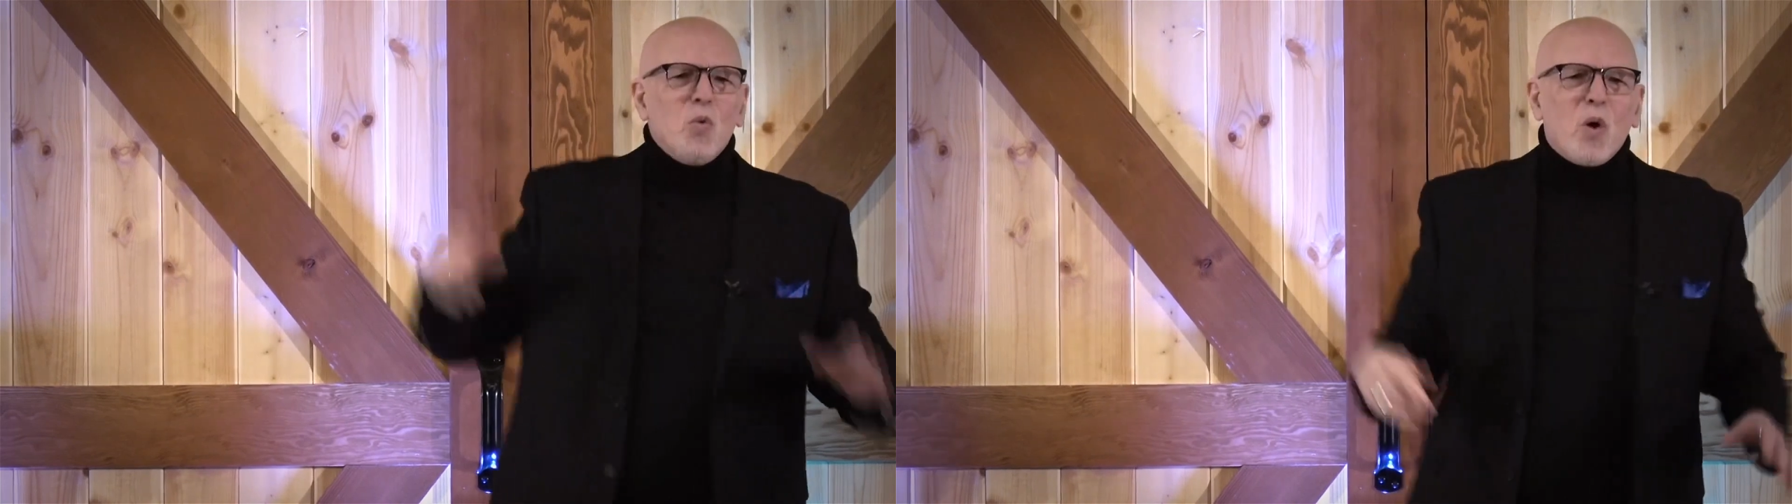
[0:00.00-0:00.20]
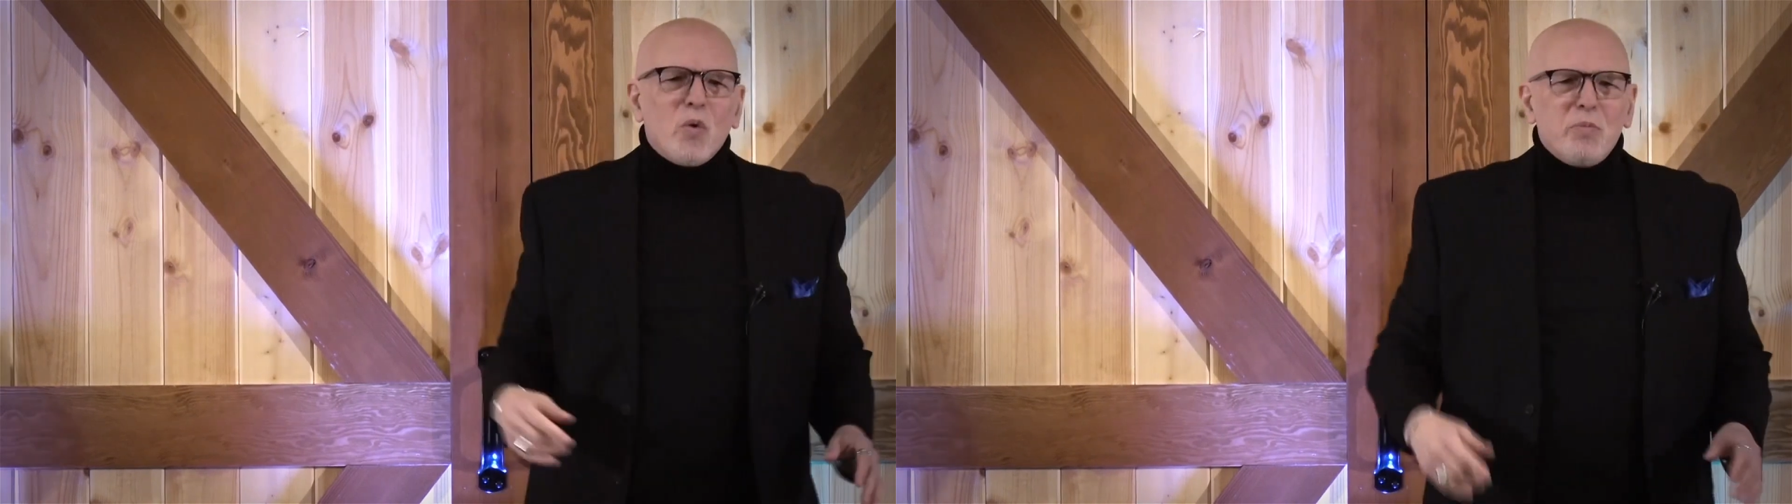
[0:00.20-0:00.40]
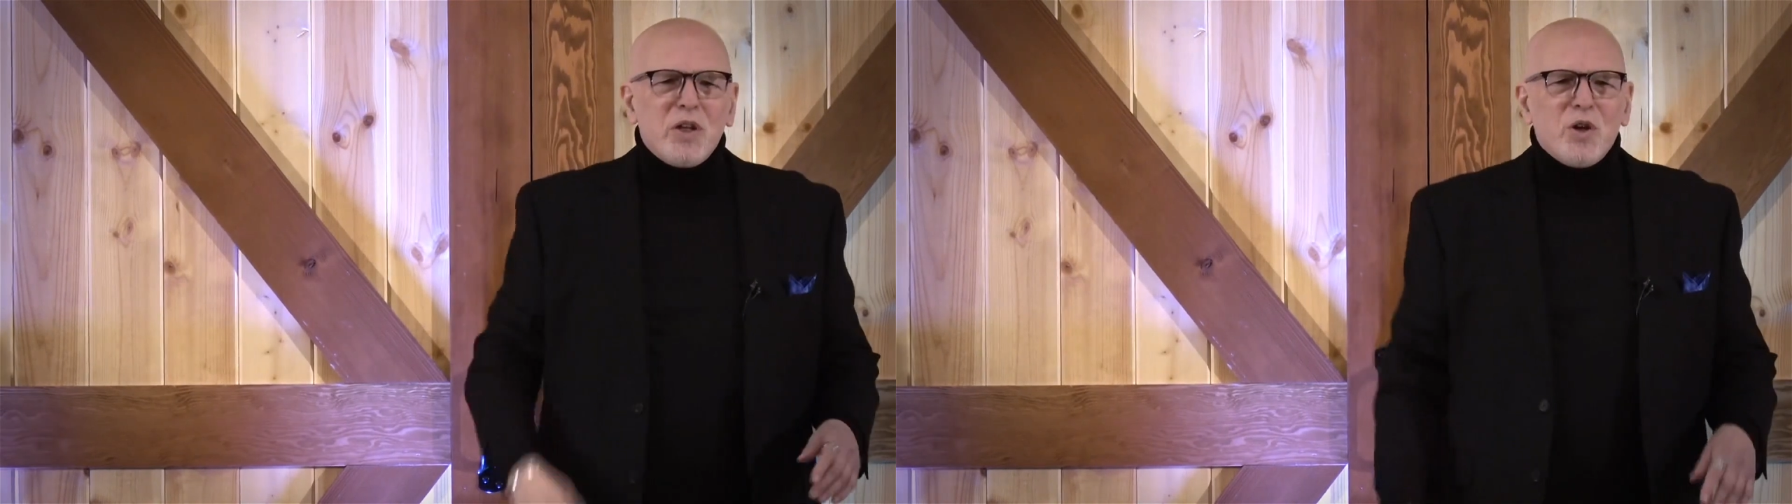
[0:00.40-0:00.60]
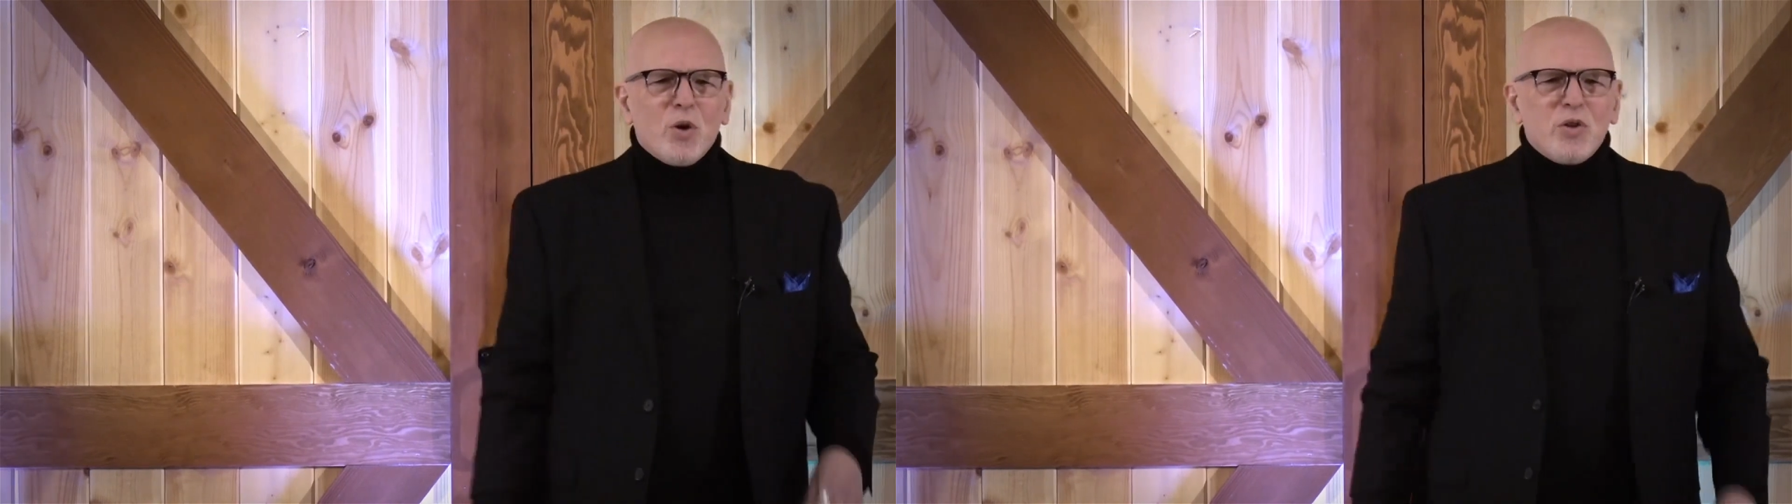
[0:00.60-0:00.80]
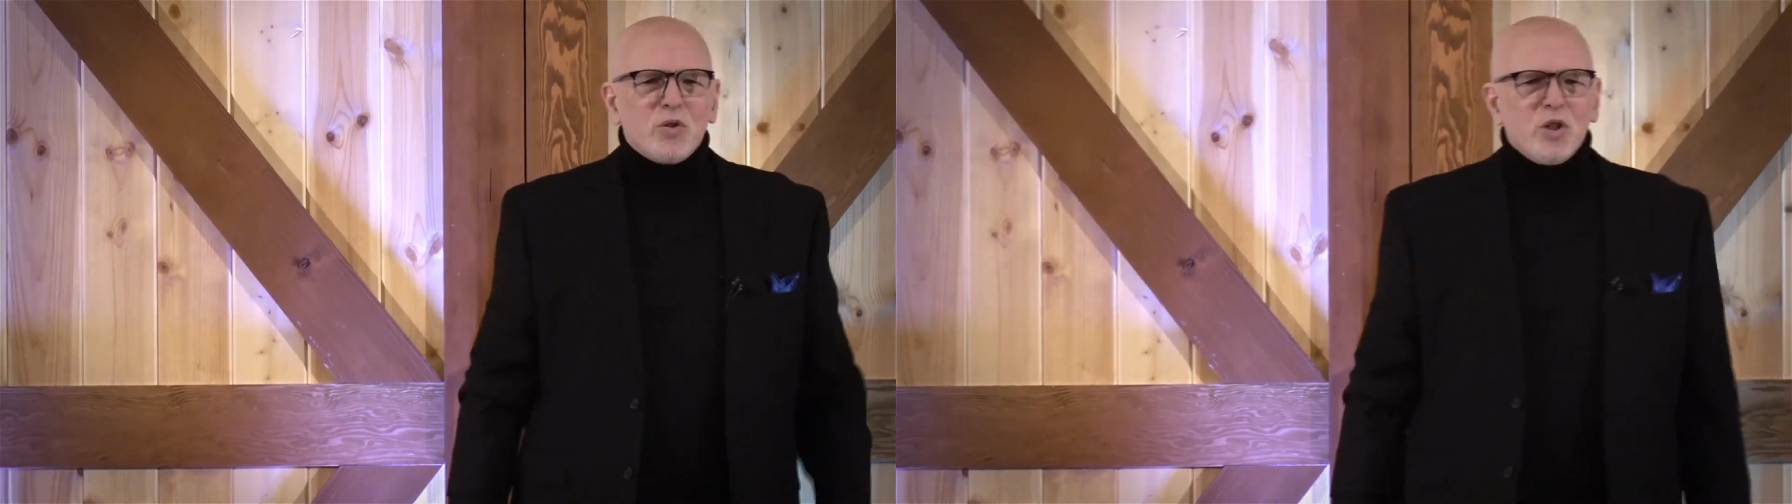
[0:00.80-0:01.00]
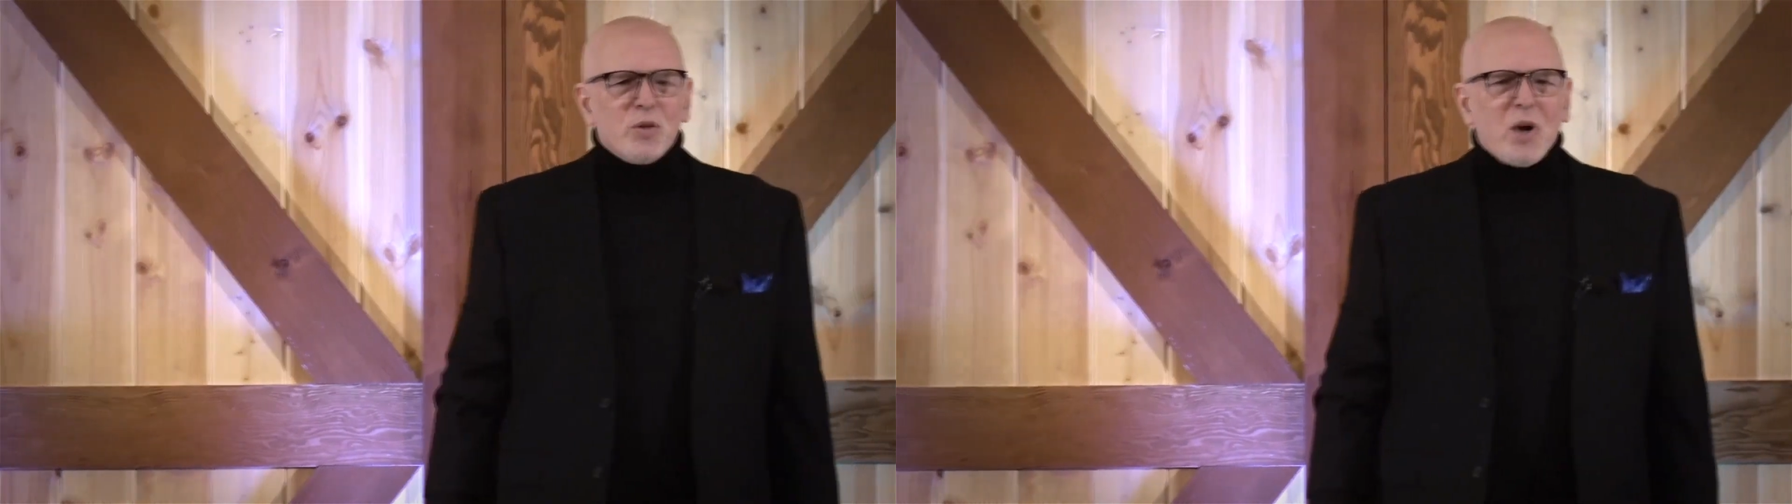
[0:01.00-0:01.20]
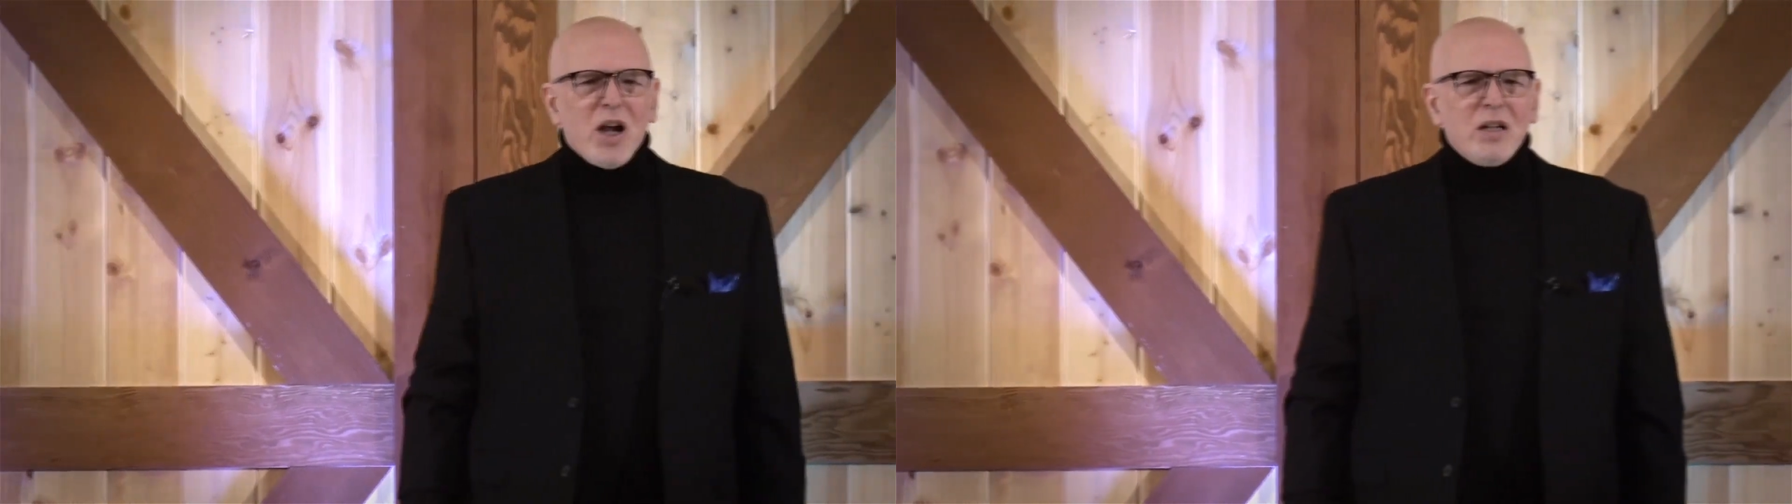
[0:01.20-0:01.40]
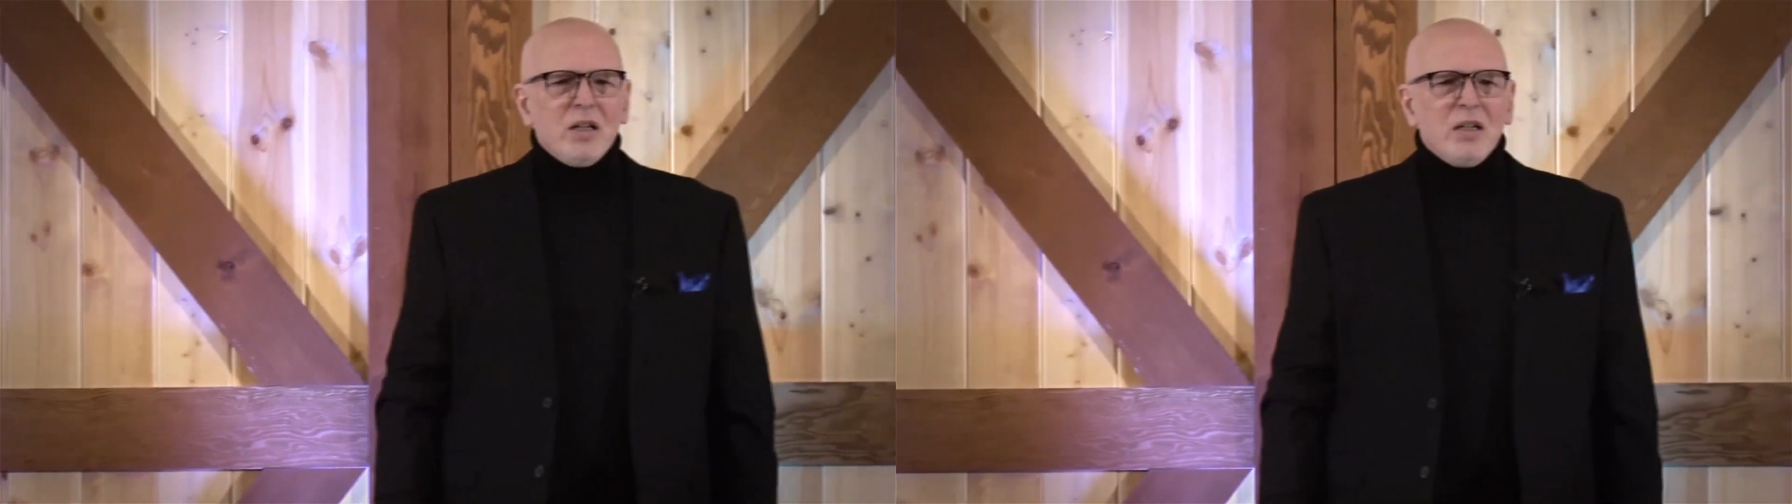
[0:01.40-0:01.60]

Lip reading: What would be going through your mind?